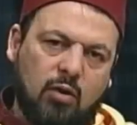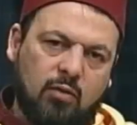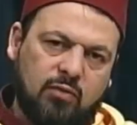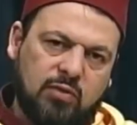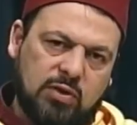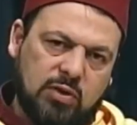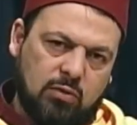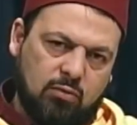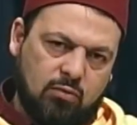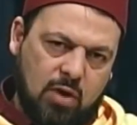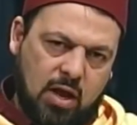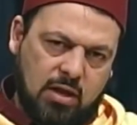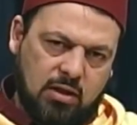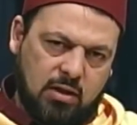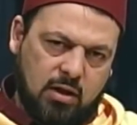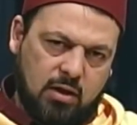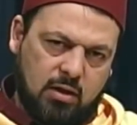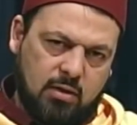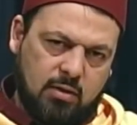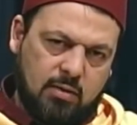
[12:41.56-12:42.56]
of
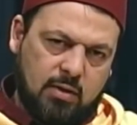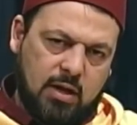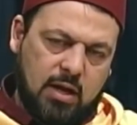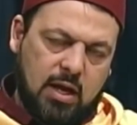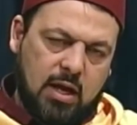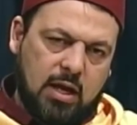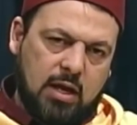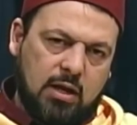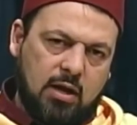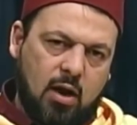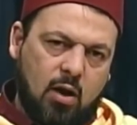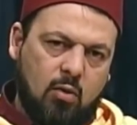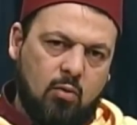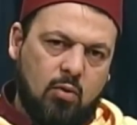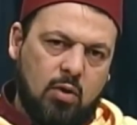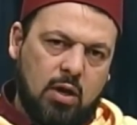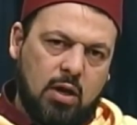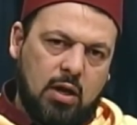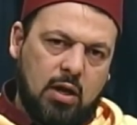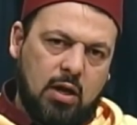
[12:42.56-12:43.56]
surrender now
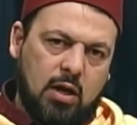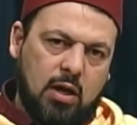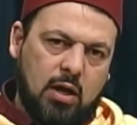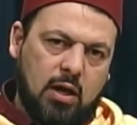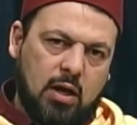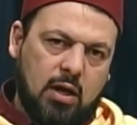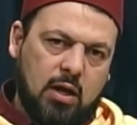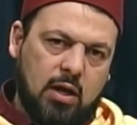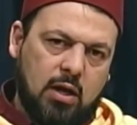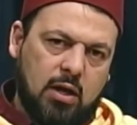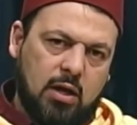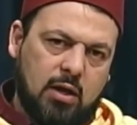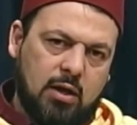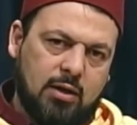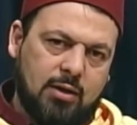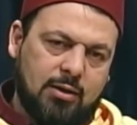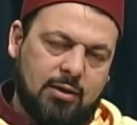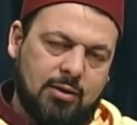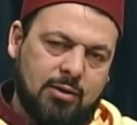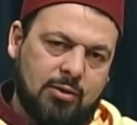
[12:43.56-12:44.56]
uh,
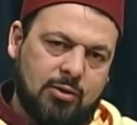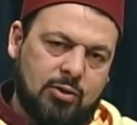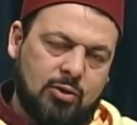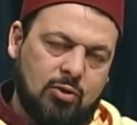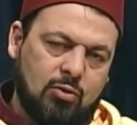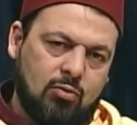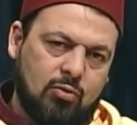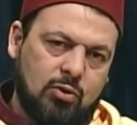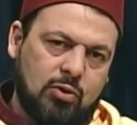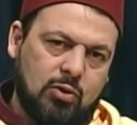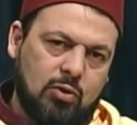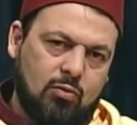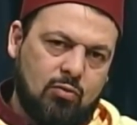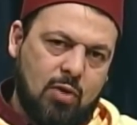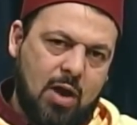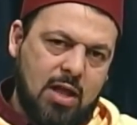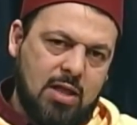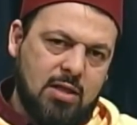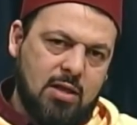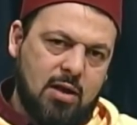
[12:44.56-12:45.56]
sur
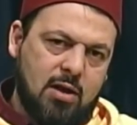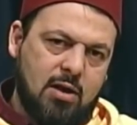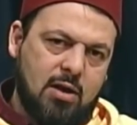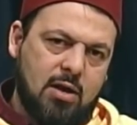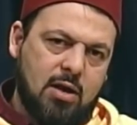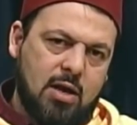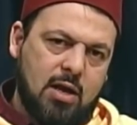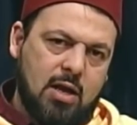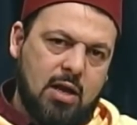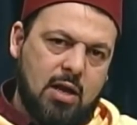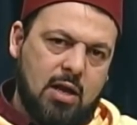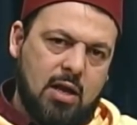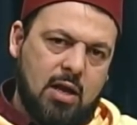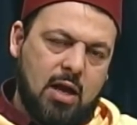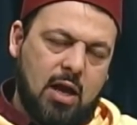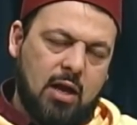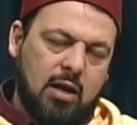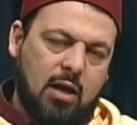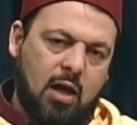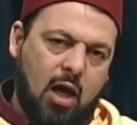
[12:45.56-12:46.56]
surrender
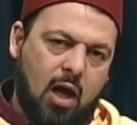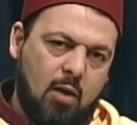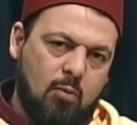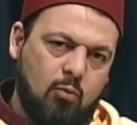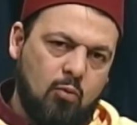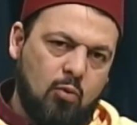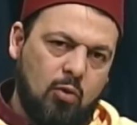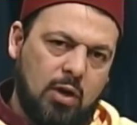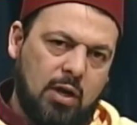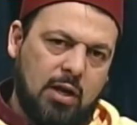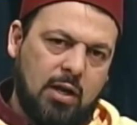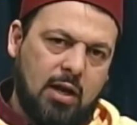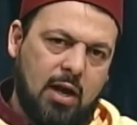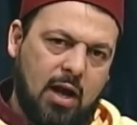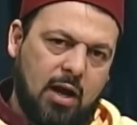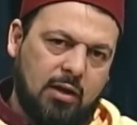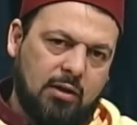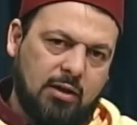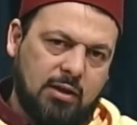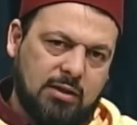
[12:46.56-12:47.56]
and qabul
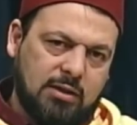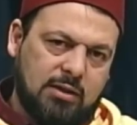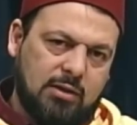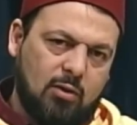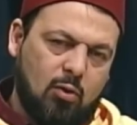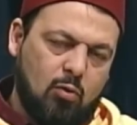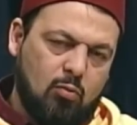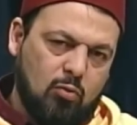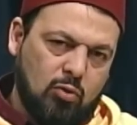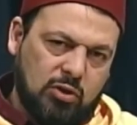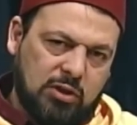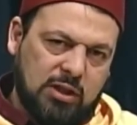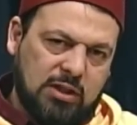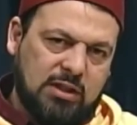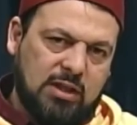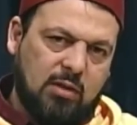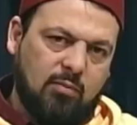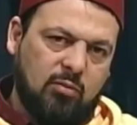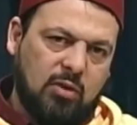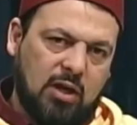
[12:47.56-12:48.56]
are this, almost the
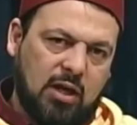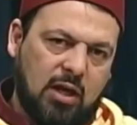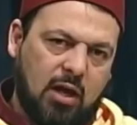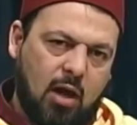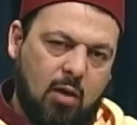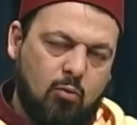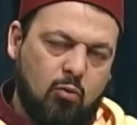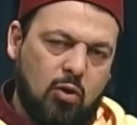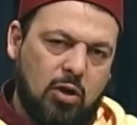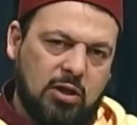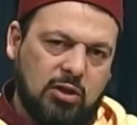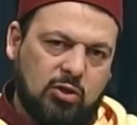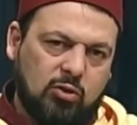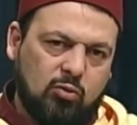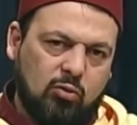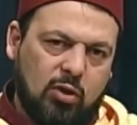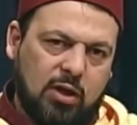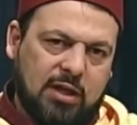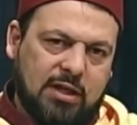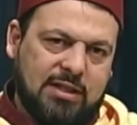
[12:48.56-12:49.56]
same thing. Qabul is
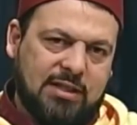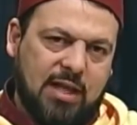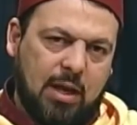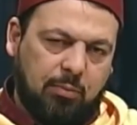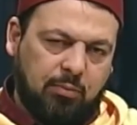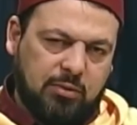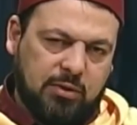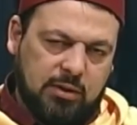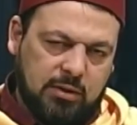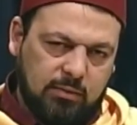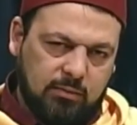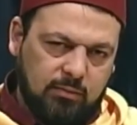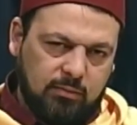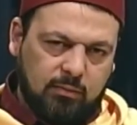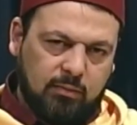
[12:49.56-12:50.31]
to accept.